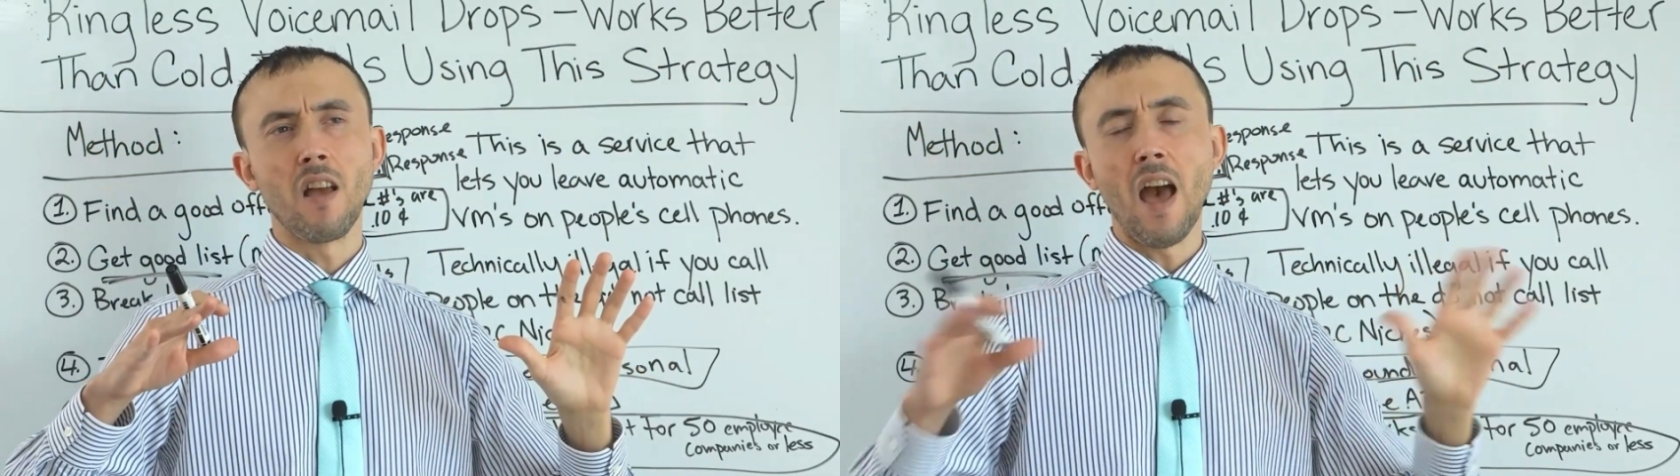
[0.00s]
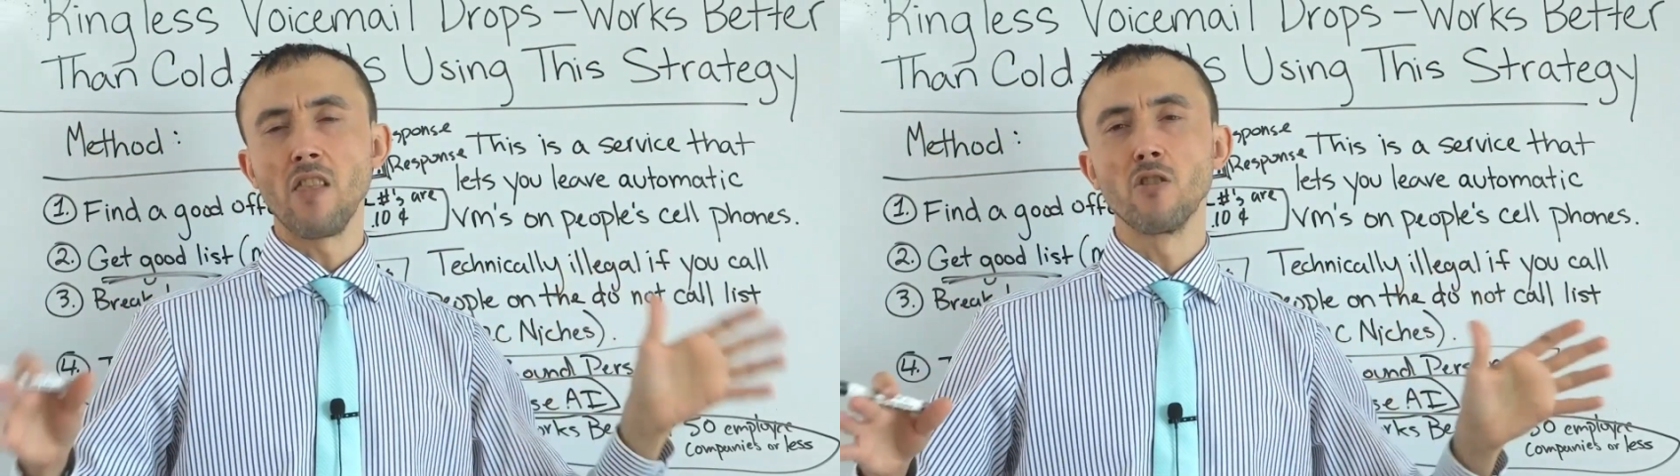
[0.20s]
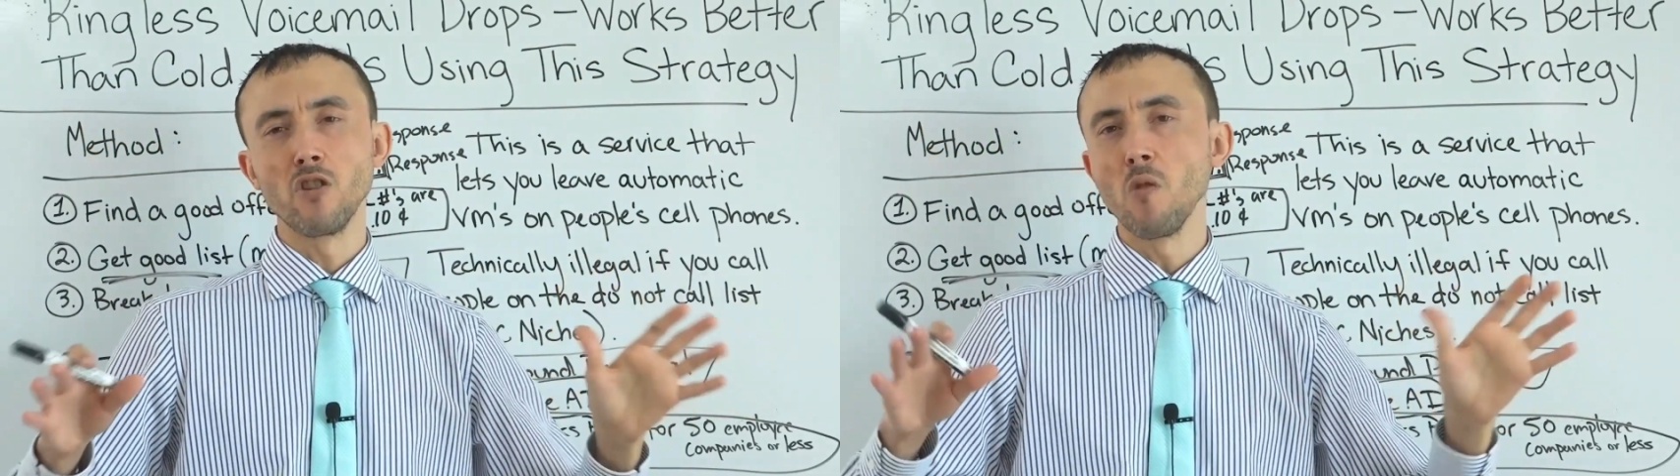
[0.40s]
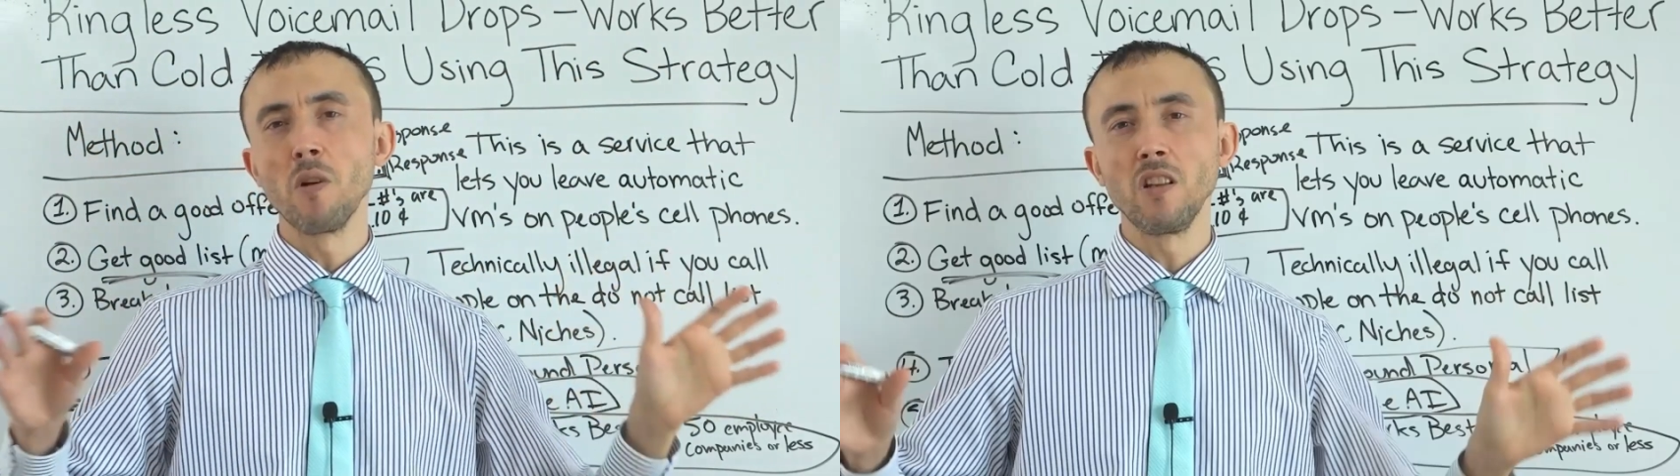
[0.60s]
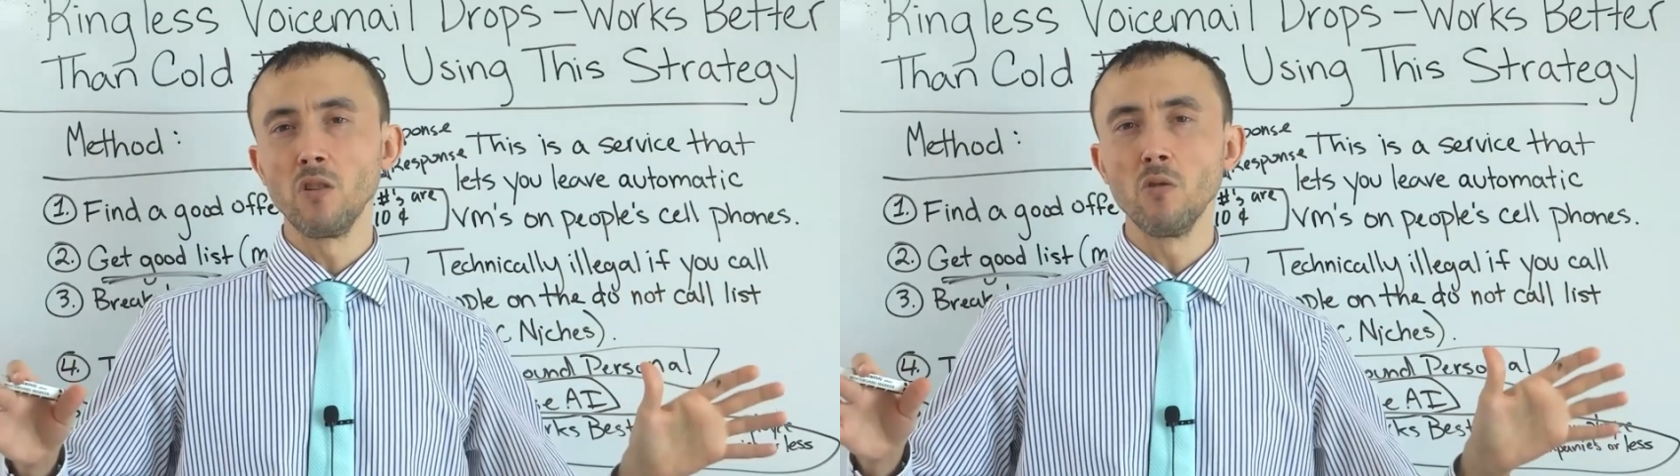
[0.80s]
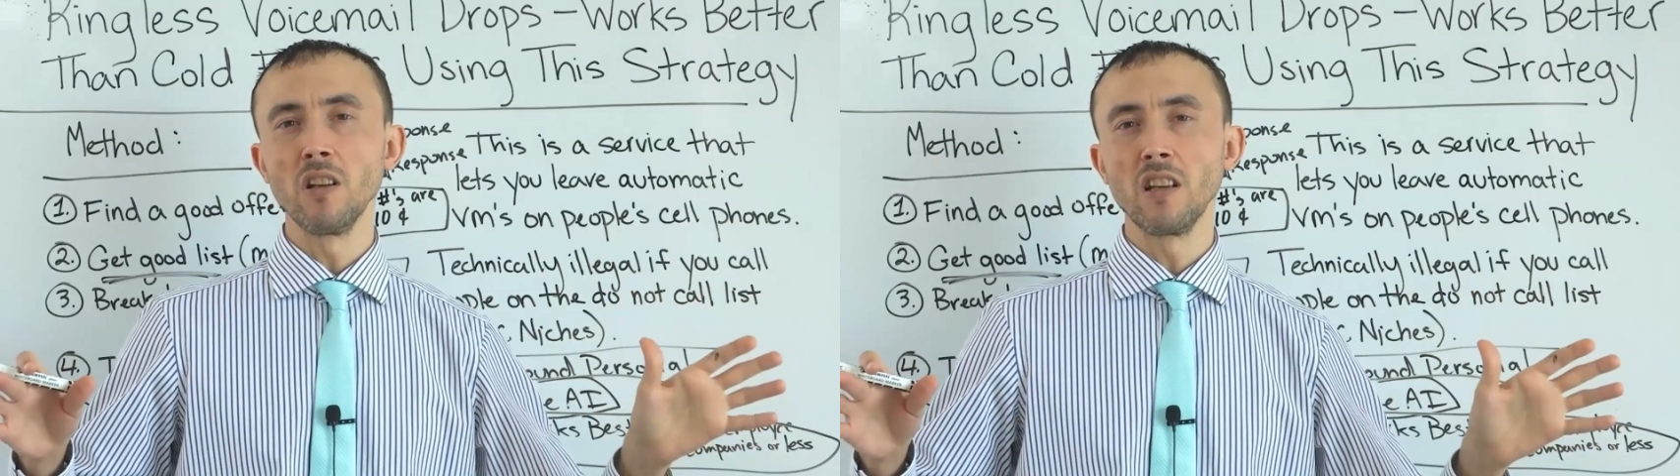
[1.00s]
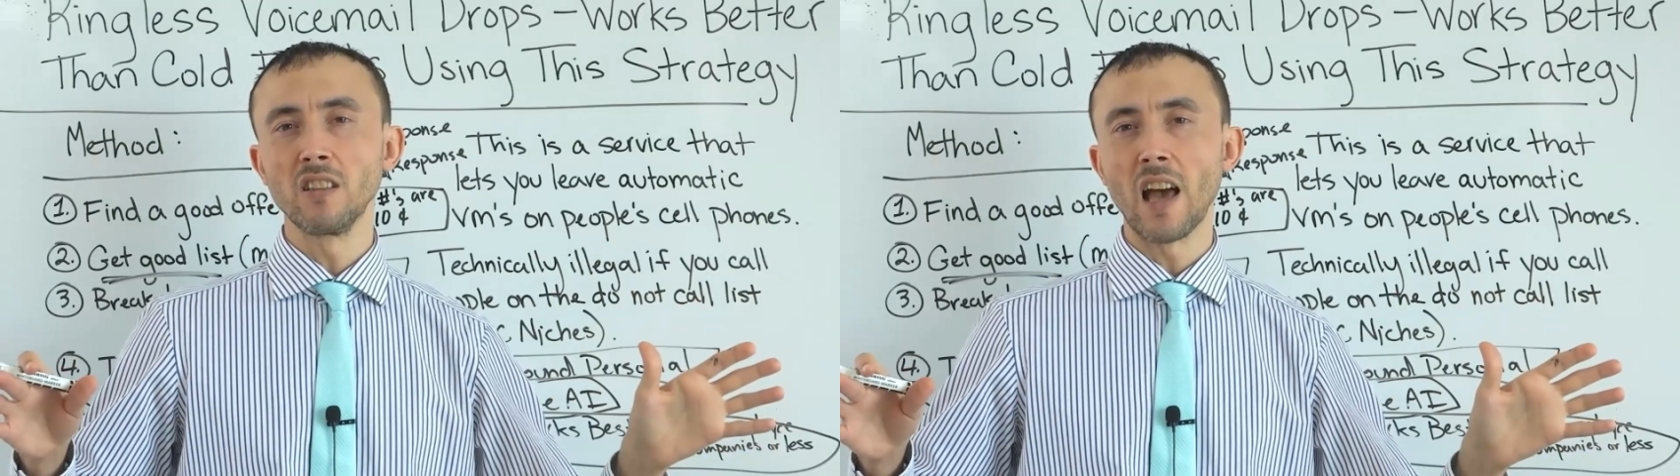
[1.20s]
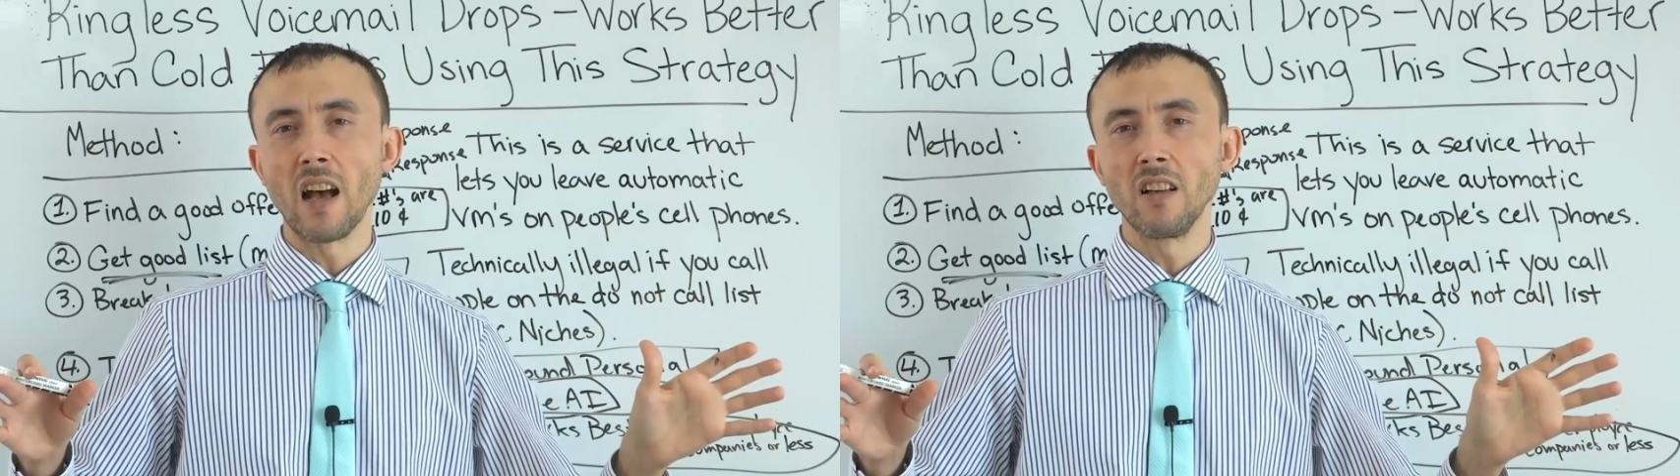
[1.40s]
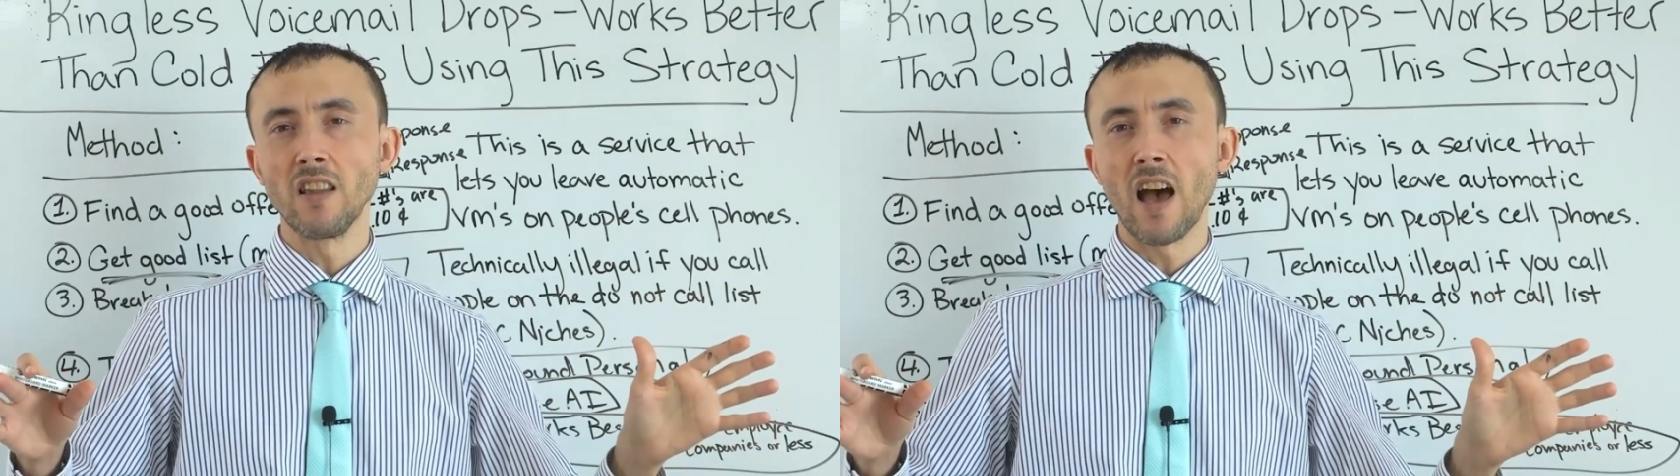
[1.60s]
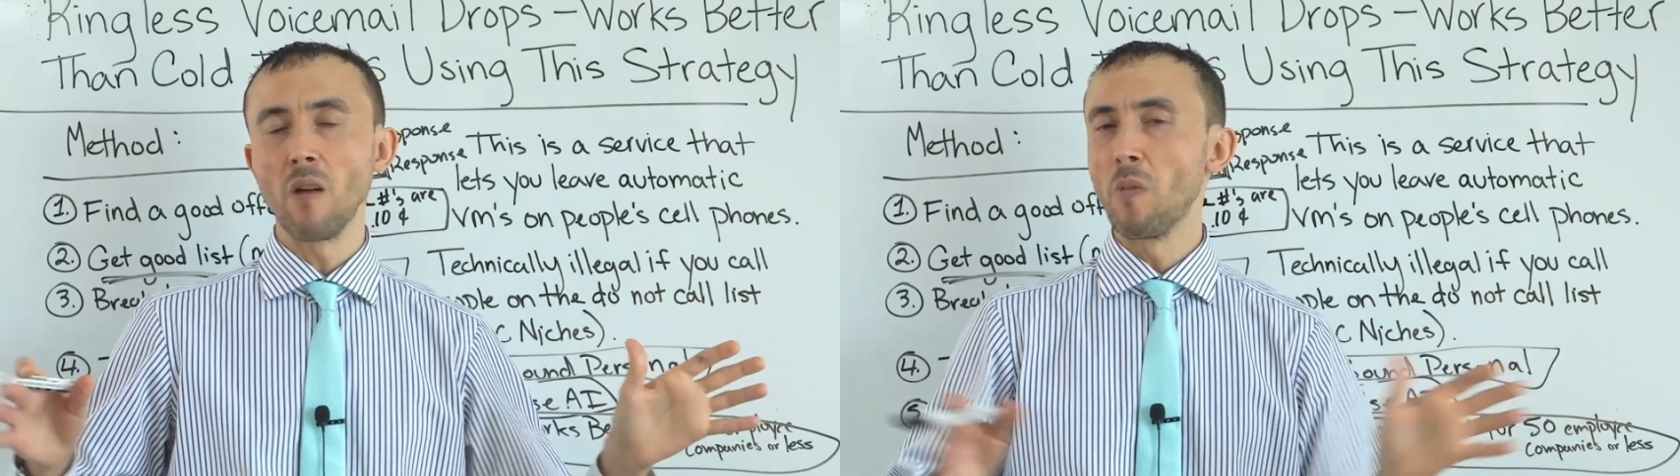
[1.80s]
there's nobody doing exactly that,